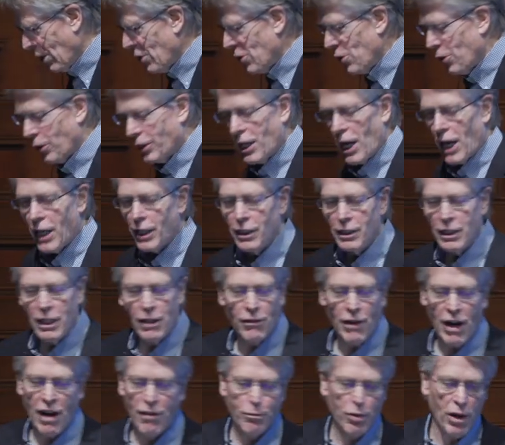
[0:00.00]
You've got to
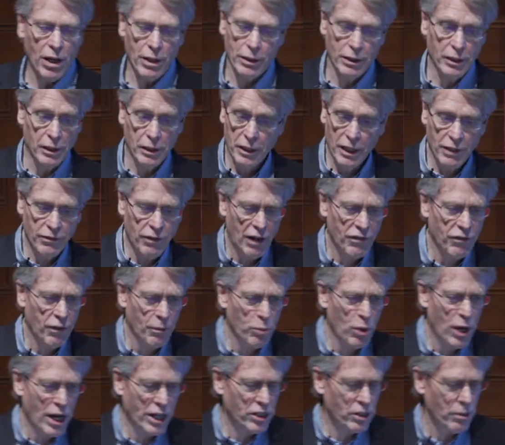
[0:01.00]
live off, live off
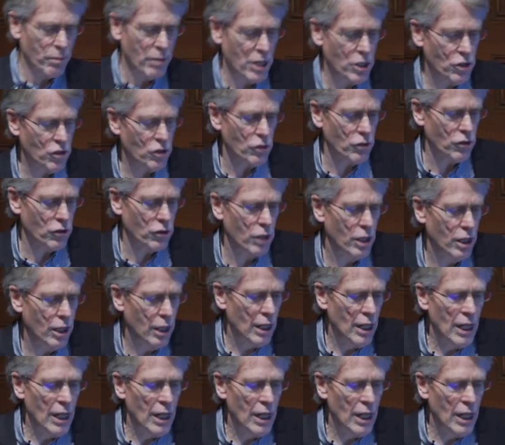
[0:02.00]
approximations.